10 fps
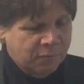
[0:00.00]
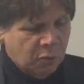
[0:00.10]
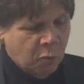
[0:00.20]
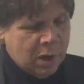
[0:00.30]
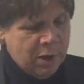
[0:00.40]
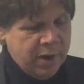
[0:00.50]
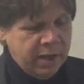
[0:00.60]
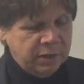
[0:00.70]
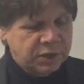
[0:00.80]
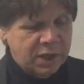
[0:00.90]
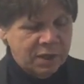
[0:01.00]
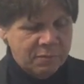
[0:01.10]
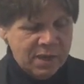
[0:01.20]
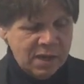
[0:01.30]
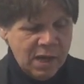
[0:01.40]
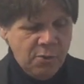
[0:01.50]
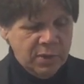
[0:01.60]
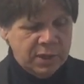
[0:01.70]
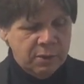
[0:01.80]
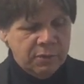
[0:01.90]
For wherein shall it be
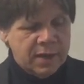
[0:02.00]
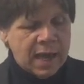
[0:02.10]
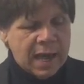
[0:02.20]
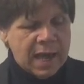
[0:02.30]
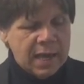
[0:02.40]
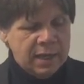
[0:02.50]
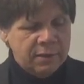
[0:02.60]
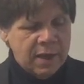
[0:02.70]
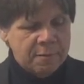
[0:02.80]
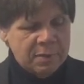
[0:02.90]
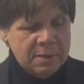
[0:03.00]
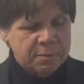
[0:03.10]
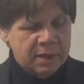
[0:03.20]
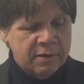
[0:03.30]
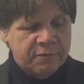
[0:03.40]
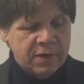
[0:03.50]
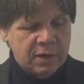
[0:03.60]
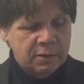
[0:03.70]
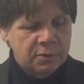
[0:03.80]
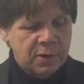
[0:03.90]
known here that I and thy people have
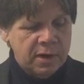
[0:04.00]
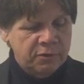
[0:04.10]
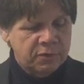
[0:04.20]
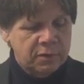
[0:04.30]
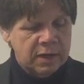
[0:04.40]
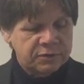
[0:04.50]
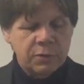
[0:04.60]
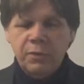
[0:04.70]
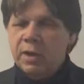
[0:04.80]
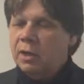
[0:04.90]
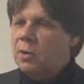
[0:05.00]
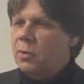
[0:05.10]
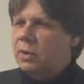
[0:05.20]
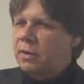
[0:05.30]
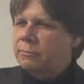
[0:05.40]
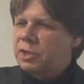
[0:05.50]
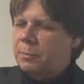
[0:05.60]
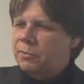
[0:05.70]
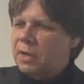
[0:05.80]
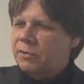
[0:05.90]
found grace in thy sight? we got to go into them
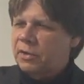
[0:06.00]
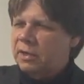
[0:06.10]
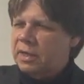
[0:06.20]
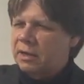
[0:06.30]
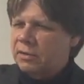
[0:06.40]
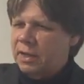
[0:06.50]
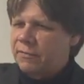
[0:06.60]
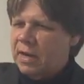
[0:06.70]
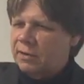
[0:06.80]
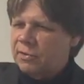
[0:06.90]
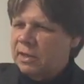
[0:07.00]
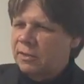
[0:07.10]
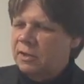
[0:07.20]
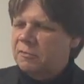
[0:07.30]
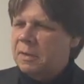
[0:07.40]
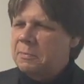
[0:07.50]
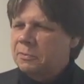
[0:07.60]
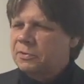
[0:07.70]
Jebusites, Hittites, Hivites, and all these people.